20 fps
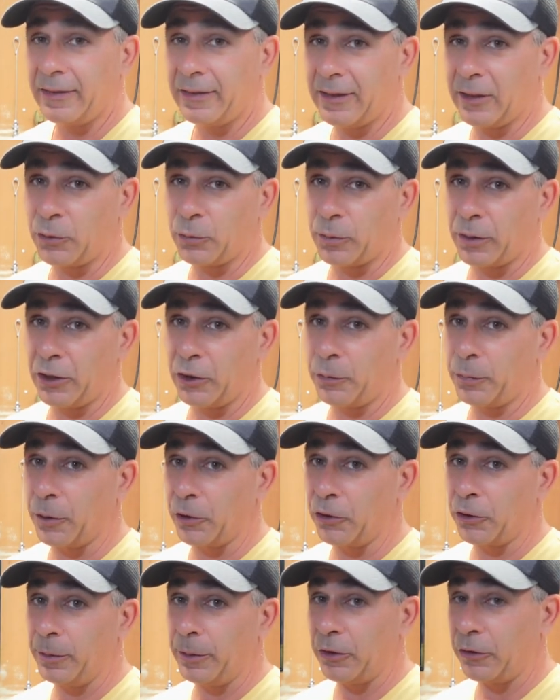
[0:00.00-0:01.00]
This one is
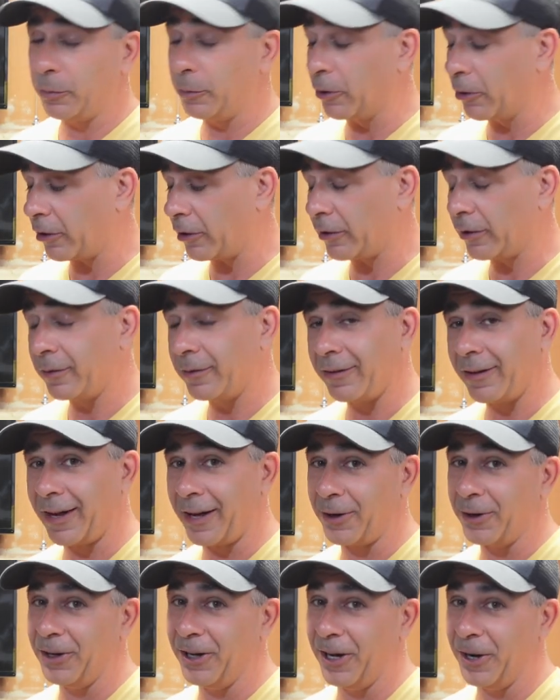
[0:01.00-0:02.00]
supposed to be smoother.
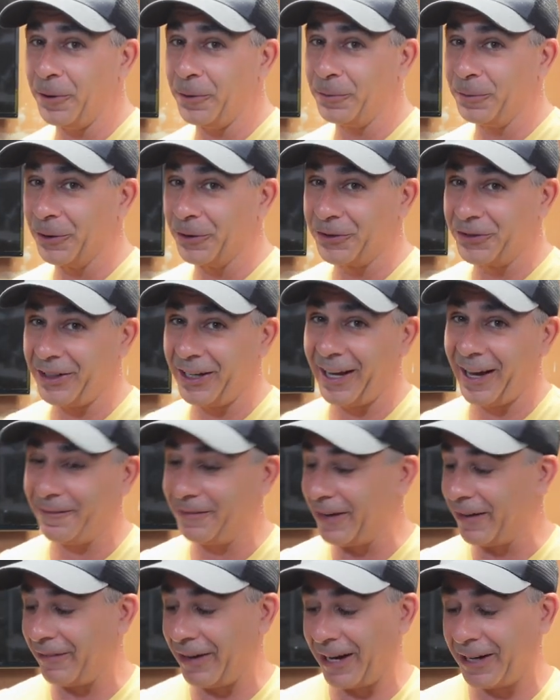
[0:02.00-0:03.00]
I don't know. We'll see. I've
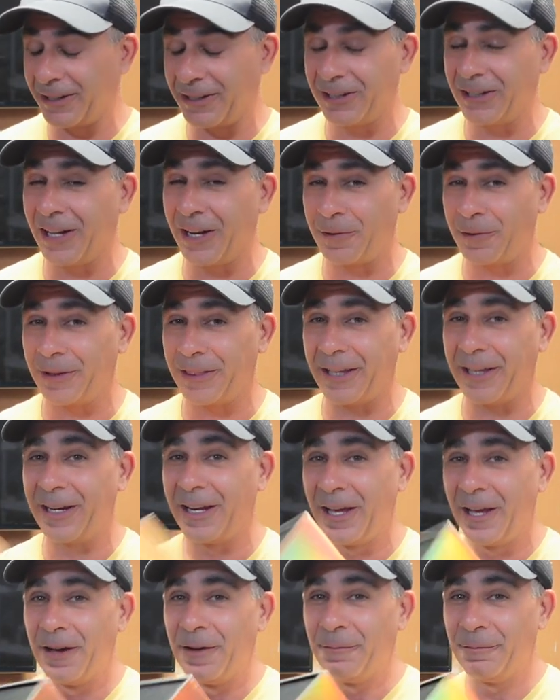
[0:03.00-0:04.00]
never had good luck with
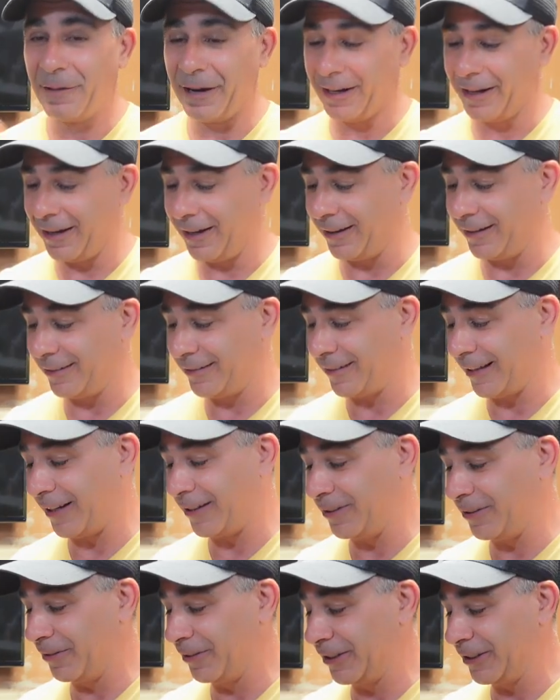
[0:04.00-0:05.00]
it. But
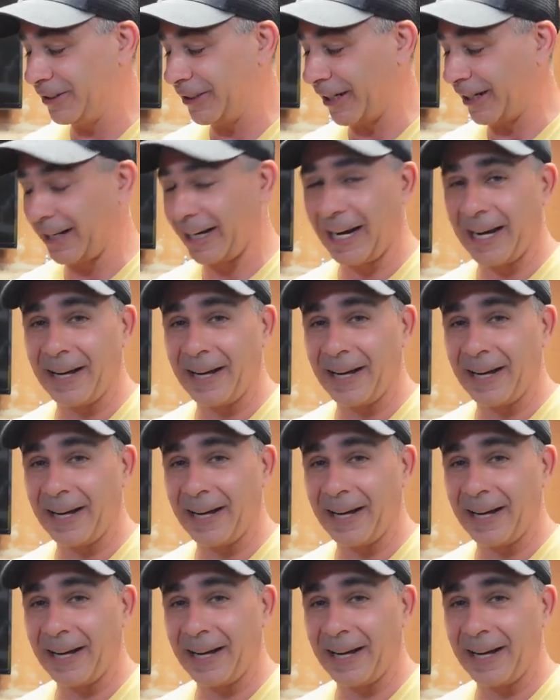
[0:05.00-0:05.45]
stay tuned and check it